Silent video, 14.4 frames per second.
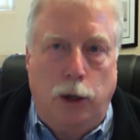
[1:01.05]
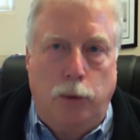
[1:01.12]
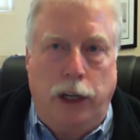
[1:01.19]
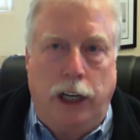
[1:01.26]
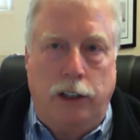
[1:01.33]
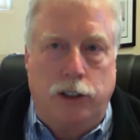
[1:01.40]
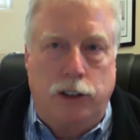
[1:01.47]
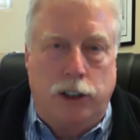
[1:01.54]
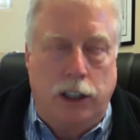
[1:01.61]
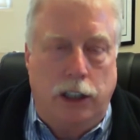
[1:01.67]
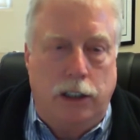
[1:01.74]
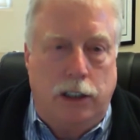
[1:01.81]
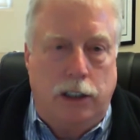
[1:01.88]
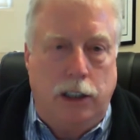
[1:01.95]
PET
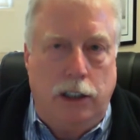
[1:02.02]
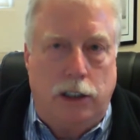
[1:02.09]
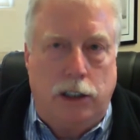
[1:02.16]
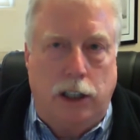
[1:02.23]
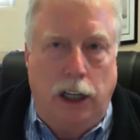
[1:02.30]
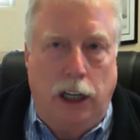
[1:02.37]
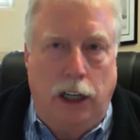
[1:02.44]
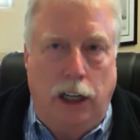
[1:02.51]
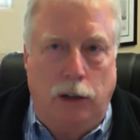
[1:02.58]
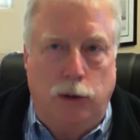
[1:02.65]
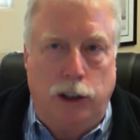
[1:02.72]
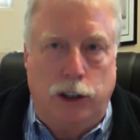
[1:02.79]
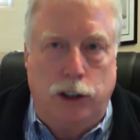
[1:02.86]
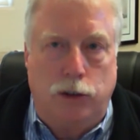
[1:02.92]
CT scanning,
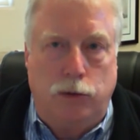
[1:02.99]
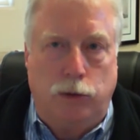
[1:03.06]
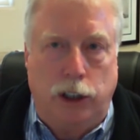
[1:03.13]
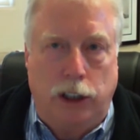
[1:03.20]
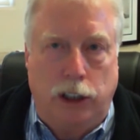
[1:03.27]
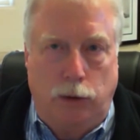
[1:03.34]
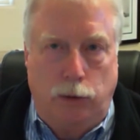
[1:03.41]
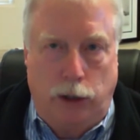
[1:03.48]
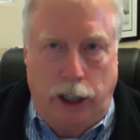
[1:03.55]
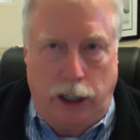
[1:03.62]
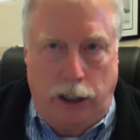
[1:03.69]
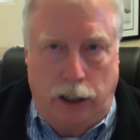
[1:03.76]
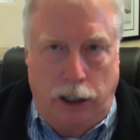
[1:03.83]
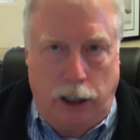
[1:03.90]
which is really
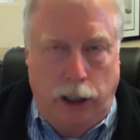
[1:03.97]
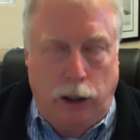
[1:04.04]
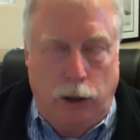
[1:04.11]
rare,